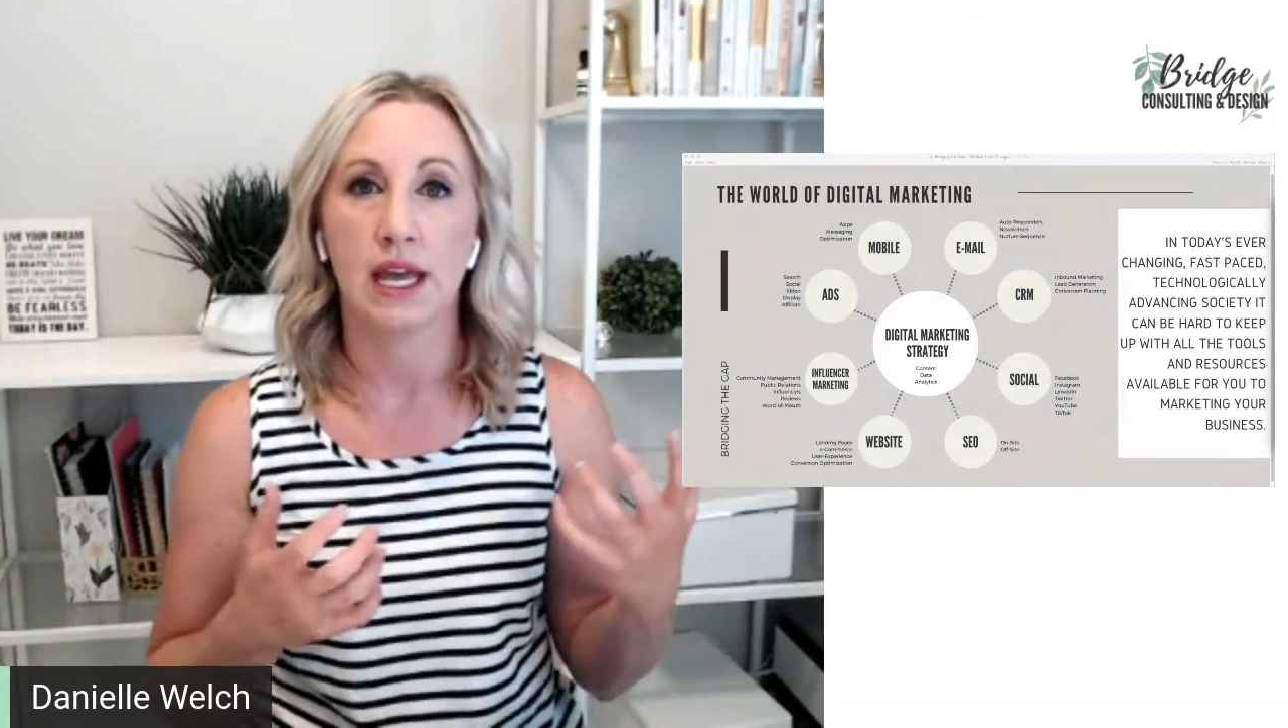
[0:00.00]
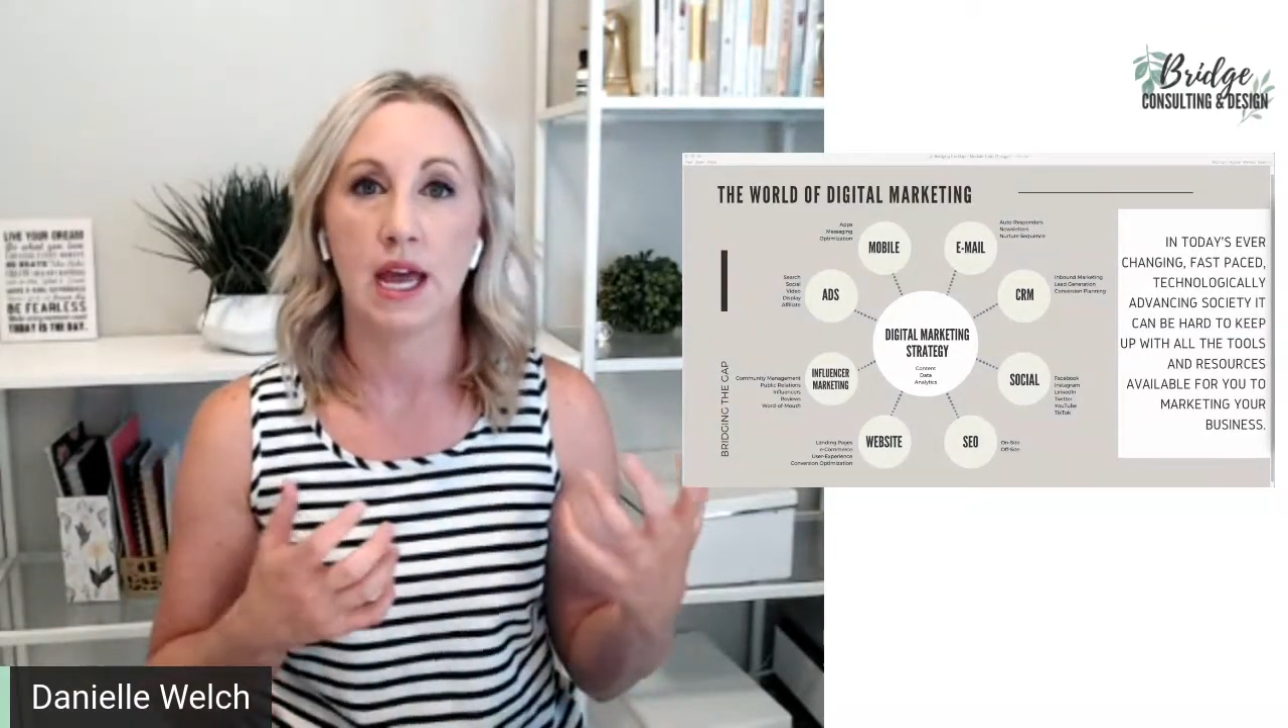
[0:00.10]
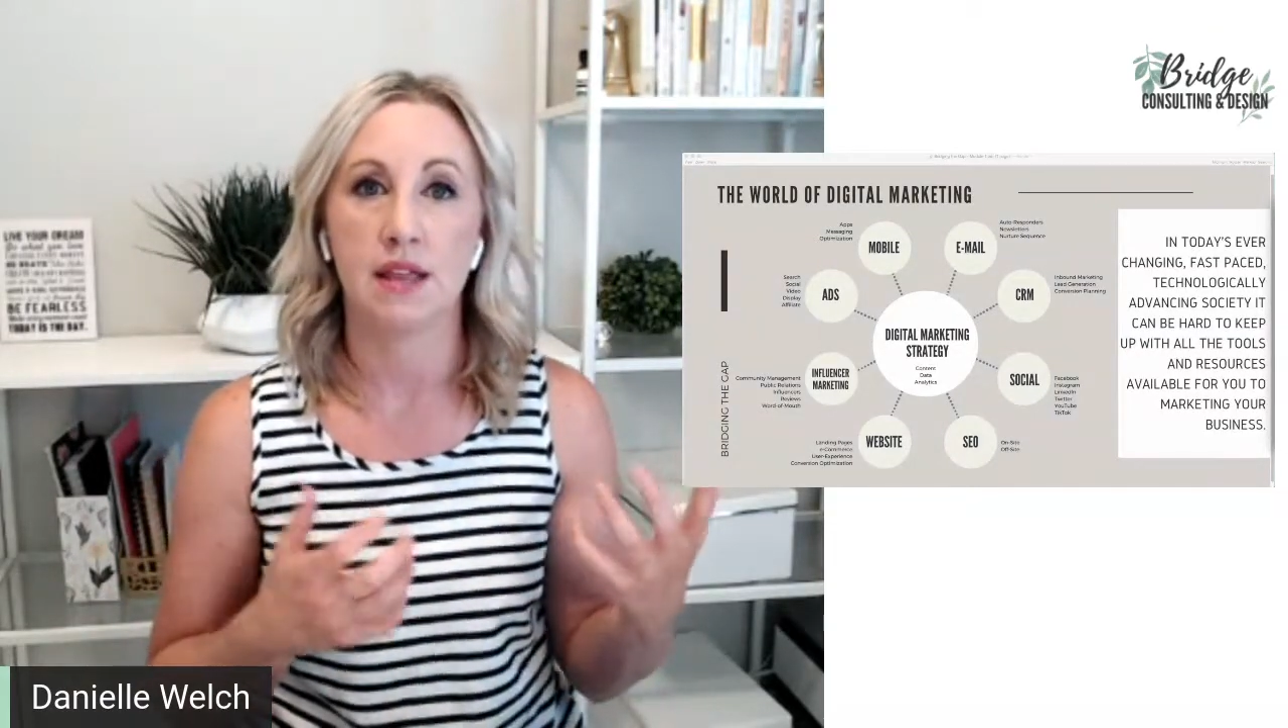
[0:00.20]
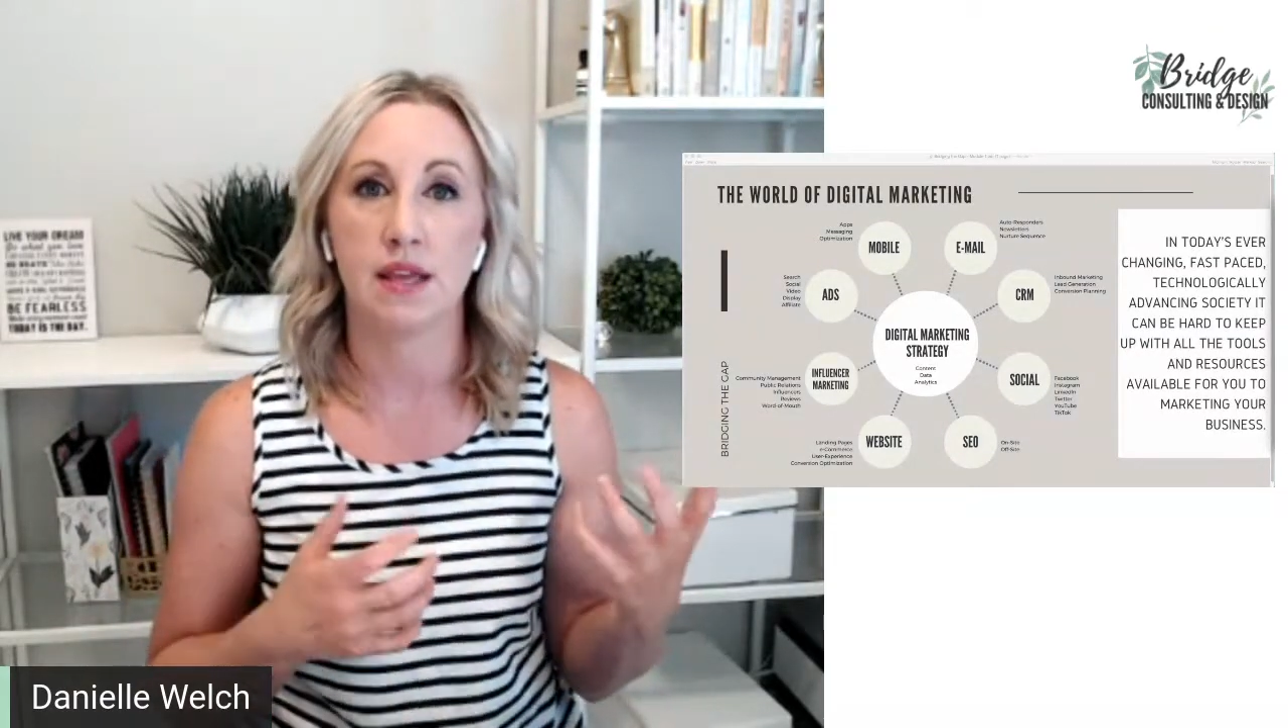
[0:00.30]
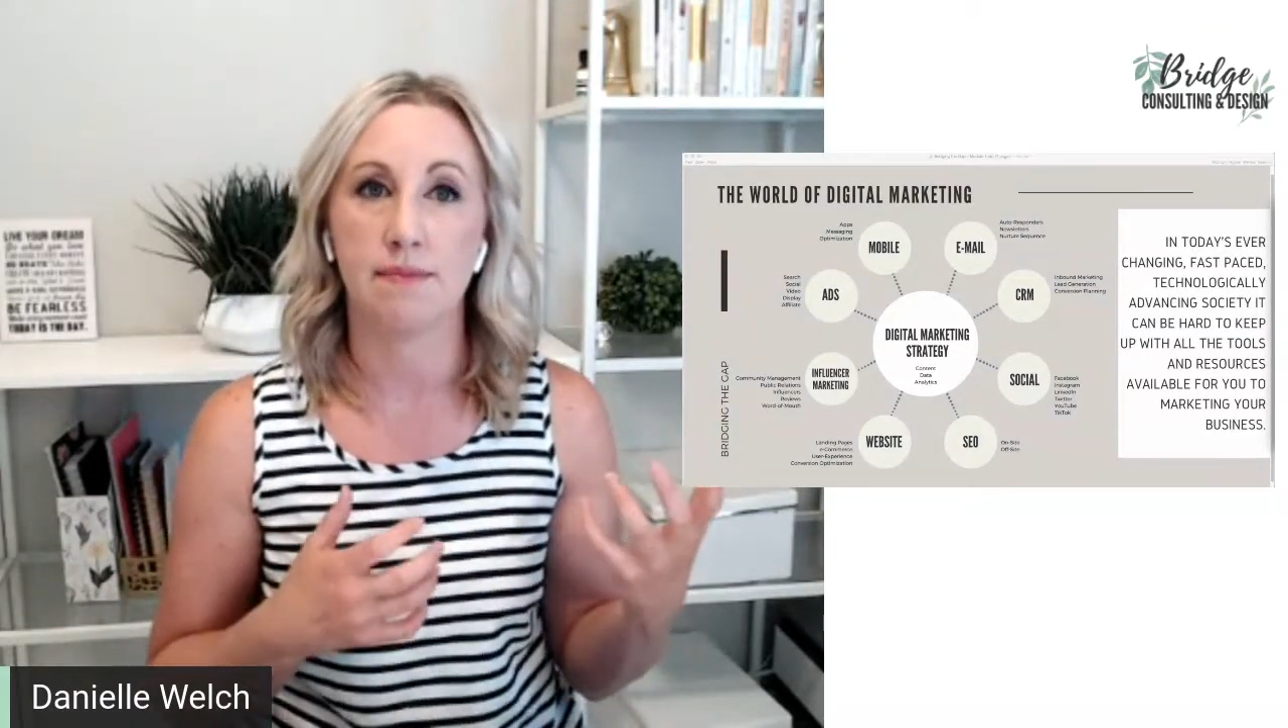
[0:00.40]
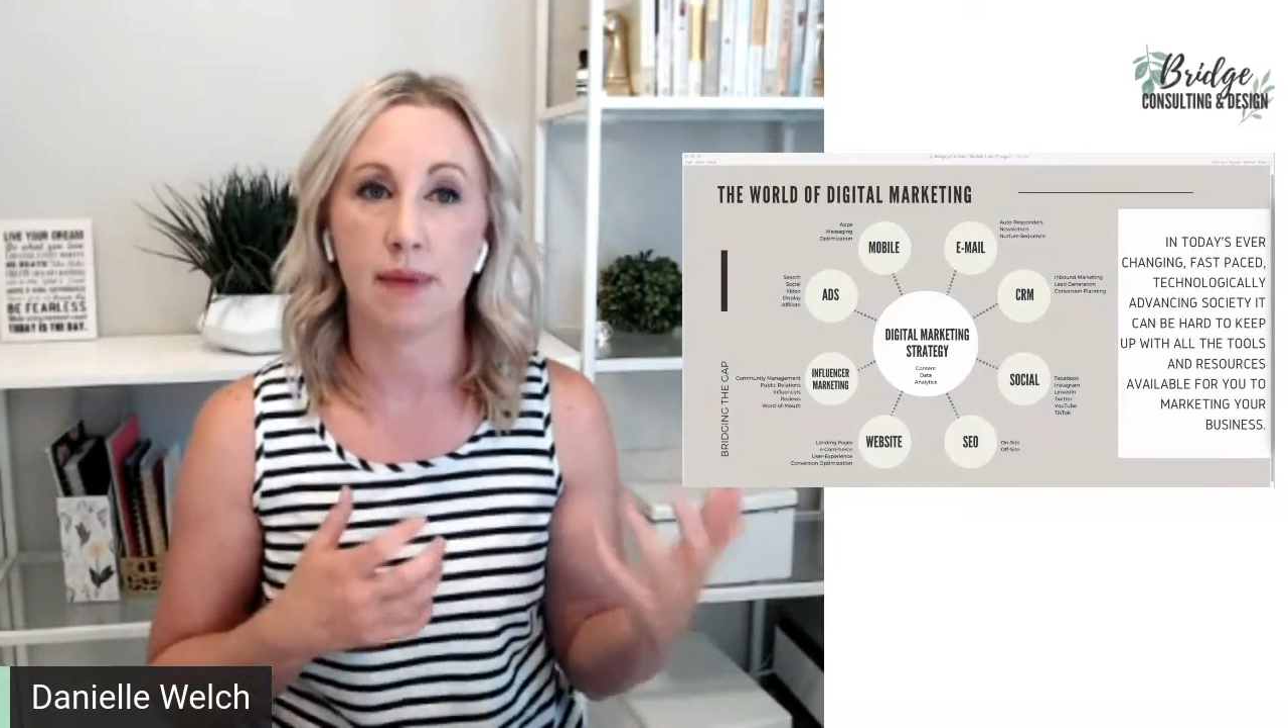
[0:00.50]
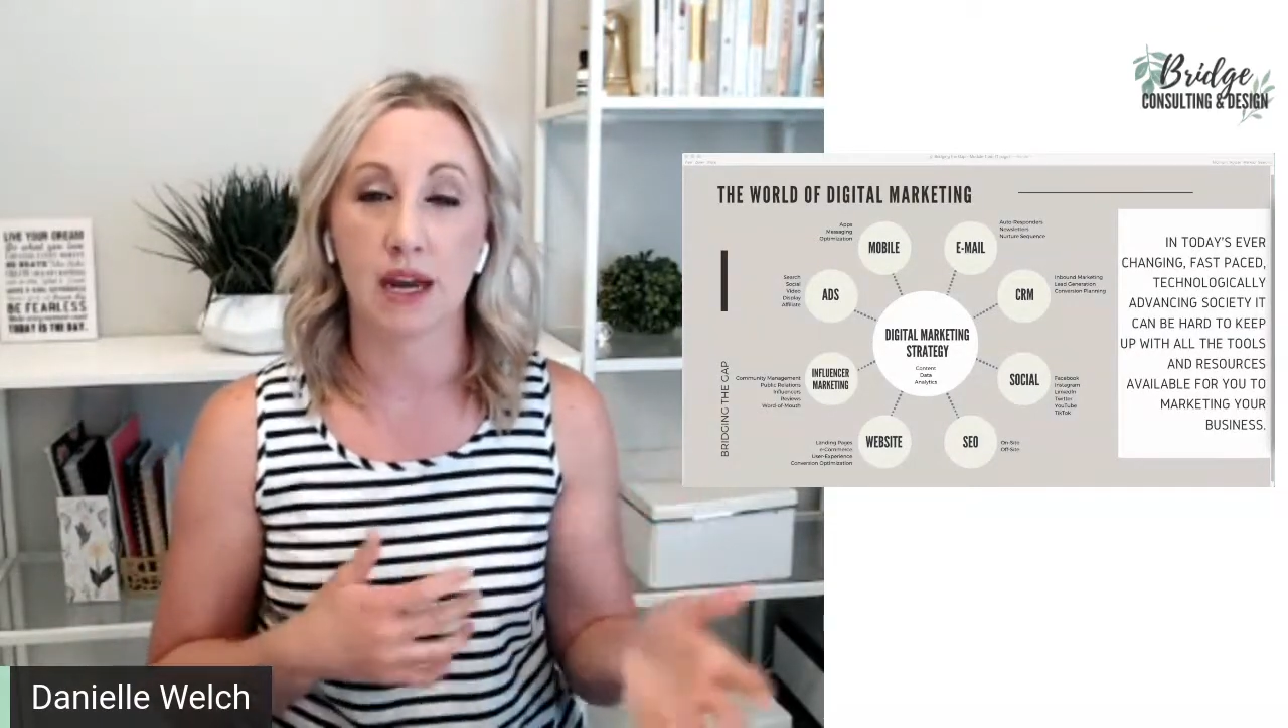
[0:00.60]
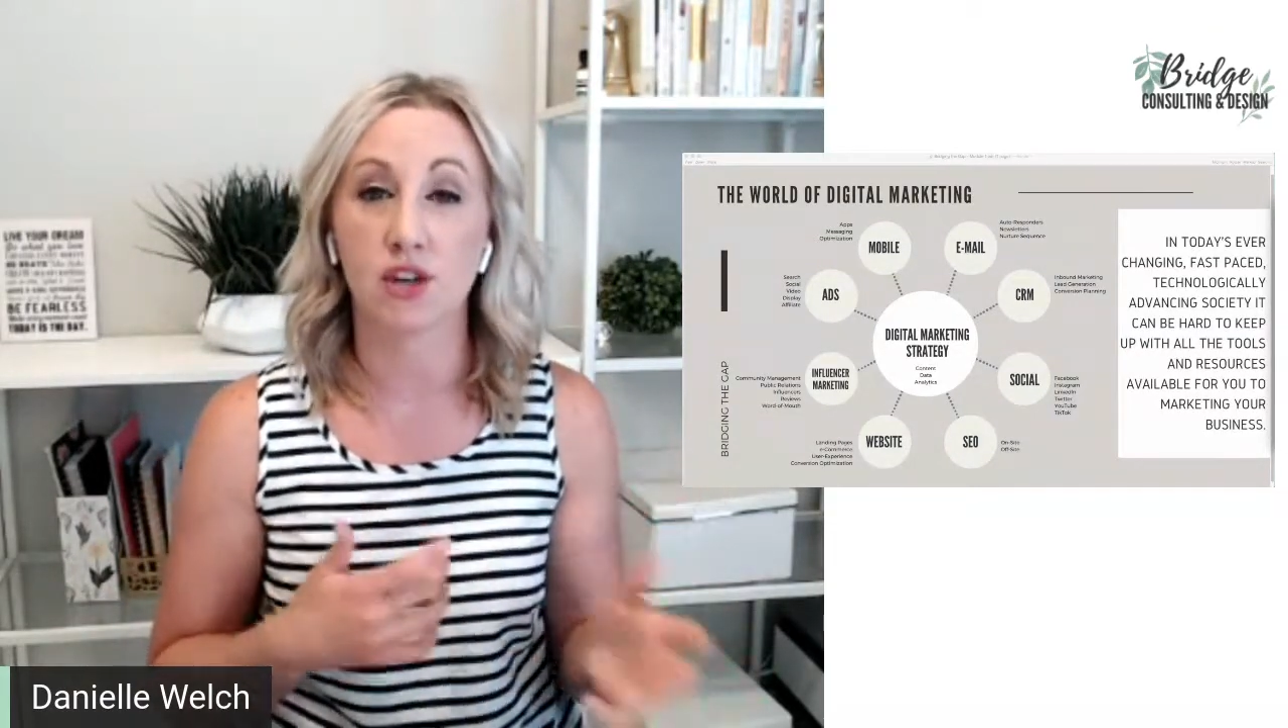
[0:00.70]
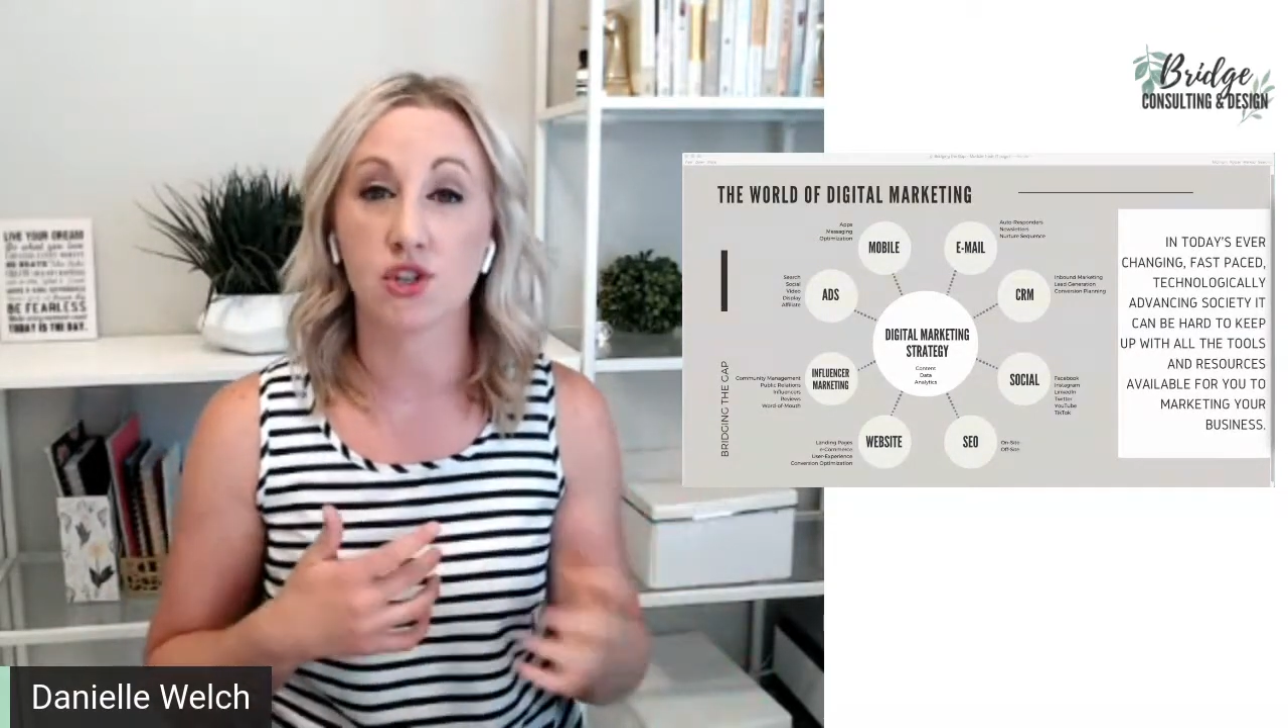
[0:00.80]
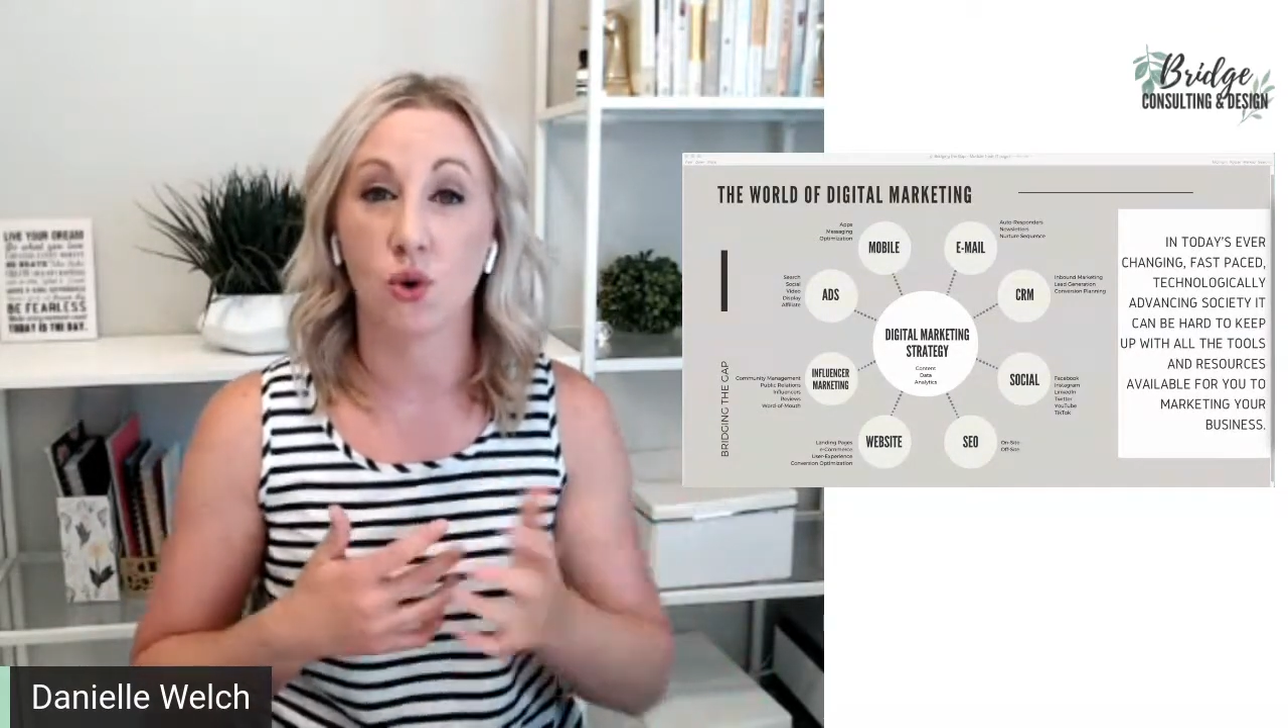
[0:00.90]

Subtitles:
then managed,